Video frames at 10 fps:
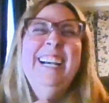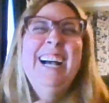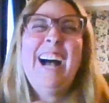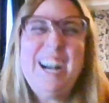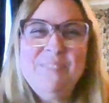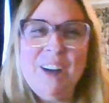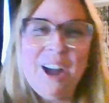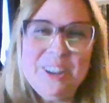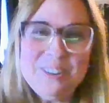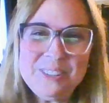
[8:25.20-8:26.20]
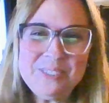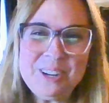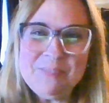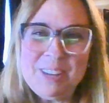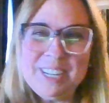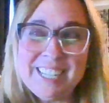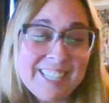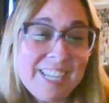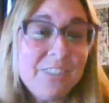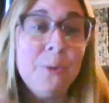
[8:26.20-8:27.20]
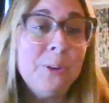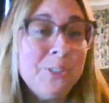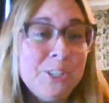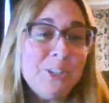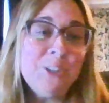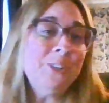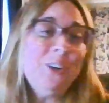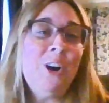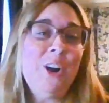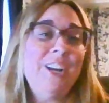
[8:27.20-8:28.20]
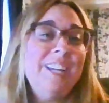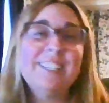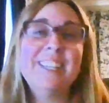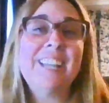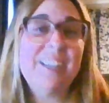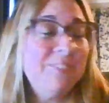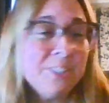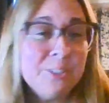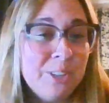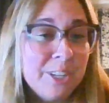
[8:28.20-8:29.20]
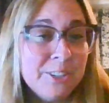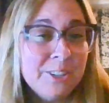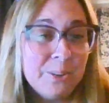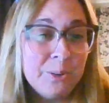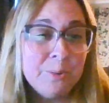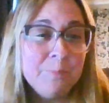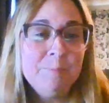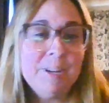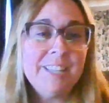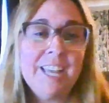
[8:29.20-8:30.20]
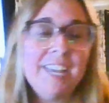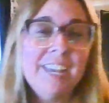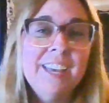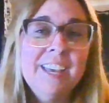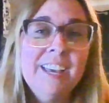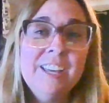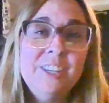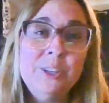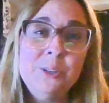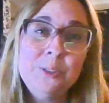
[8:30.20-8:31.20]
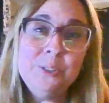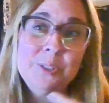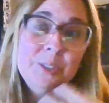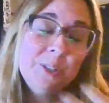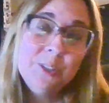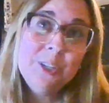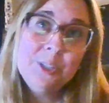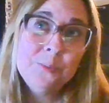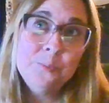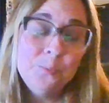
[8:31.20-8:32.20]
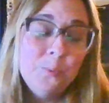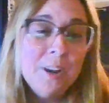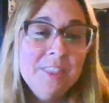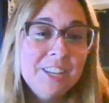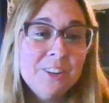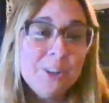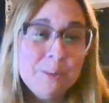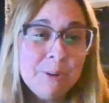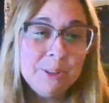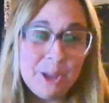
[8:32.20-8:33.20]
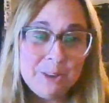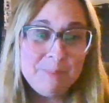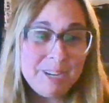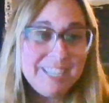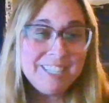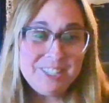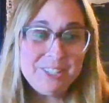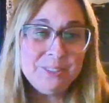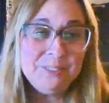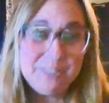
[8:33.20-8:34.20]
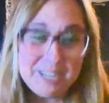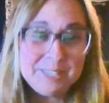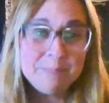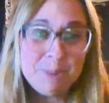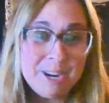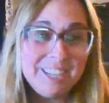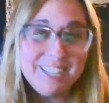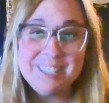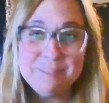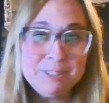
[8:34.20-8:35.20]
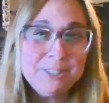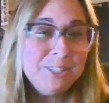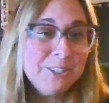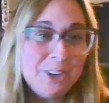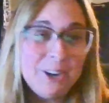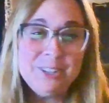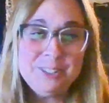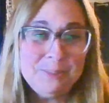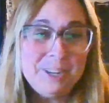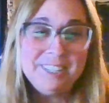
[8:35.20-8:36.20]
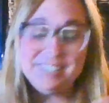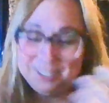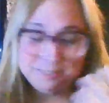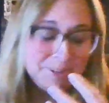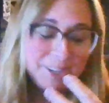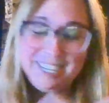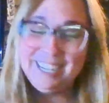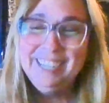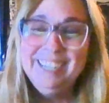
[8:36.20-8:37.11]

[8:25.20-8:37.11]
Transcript: I always recommend it as like an oil change on your car. He said like a physical on your home, but like it's one thing you're going to put a lot of money into if it ends up breaking, similar to your car as well as your body.